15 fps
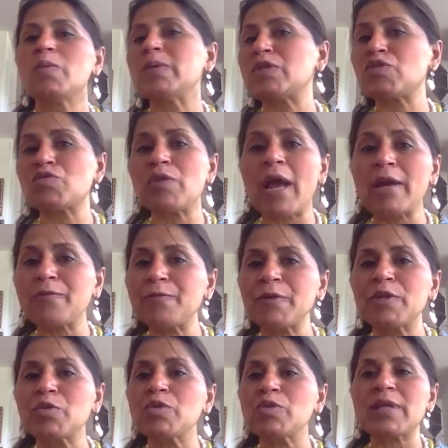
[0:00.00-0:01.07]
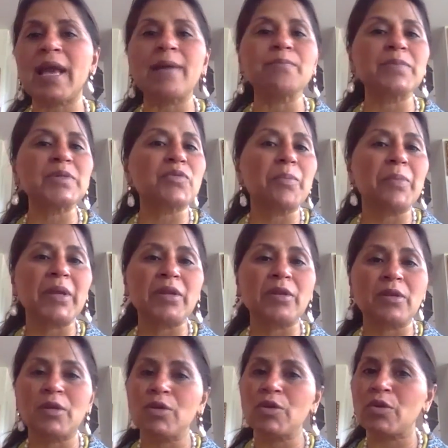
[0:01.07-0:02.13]
with Stratford, whose campus we've been,
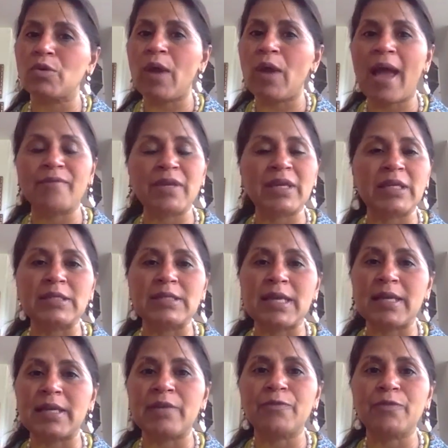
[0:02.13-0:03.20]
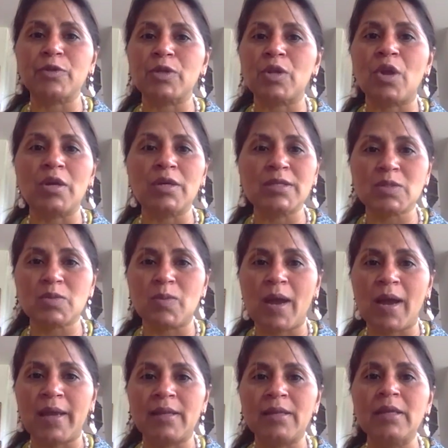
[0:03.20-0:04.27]
you know, having in Delhi for the longest
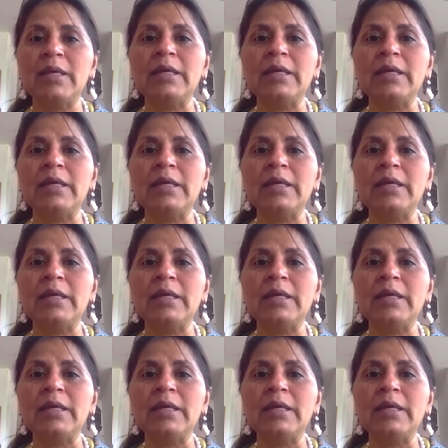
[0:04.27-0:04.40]
while,